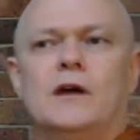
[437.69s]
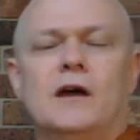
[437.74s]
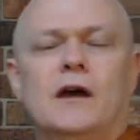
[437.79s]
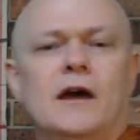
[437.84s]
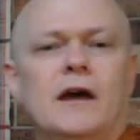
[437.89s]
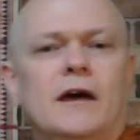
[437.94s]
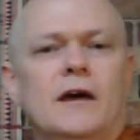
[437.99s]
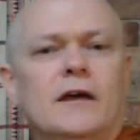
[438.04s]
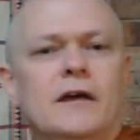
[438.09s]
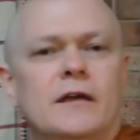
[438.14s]

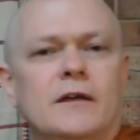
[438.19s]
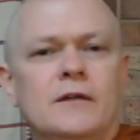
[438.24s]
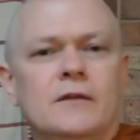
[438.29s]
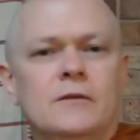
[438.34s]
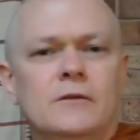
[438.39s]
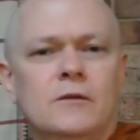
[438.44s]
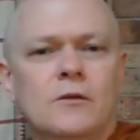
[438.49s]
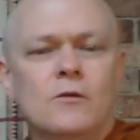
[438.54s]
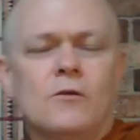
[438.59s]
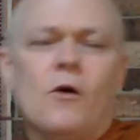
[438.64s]
are,
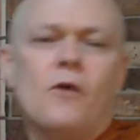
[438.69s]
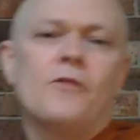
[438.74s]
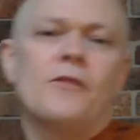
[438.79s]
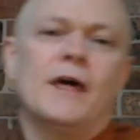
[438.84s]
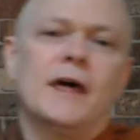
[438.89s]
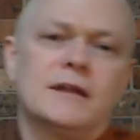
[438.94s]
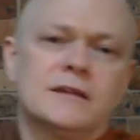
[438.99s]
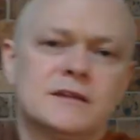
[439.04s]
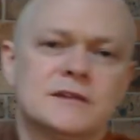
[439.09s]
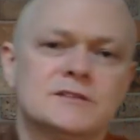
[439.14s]
not
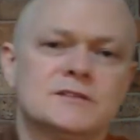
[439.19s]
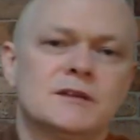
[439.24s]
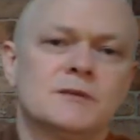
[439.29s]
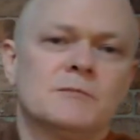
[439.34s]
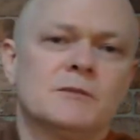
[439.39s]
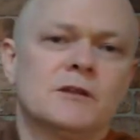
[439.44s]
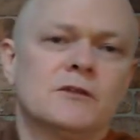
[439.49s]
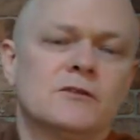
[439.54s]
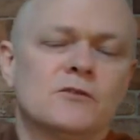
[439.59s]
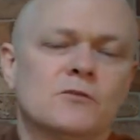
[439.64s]
that
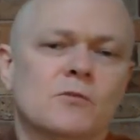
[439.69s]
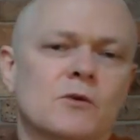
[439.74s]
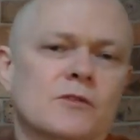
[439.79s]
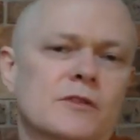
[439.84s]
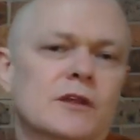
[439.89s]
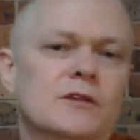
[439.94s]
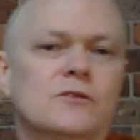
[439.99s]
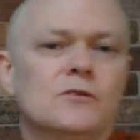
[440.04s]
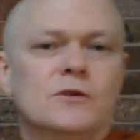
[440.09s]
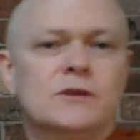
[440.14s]
dissimilar to what
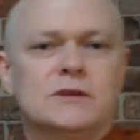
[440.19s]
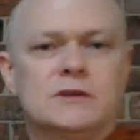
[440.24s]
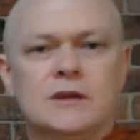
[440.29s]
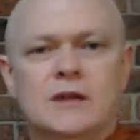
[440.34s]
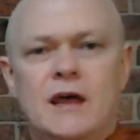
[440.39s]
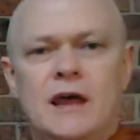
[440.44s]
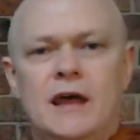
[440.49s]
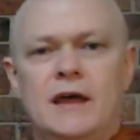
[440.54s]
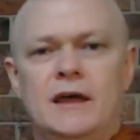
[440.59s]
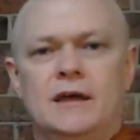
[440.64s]
they're doing
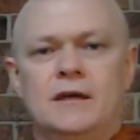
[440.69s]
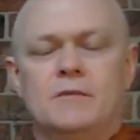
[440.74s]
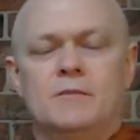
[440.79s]
today.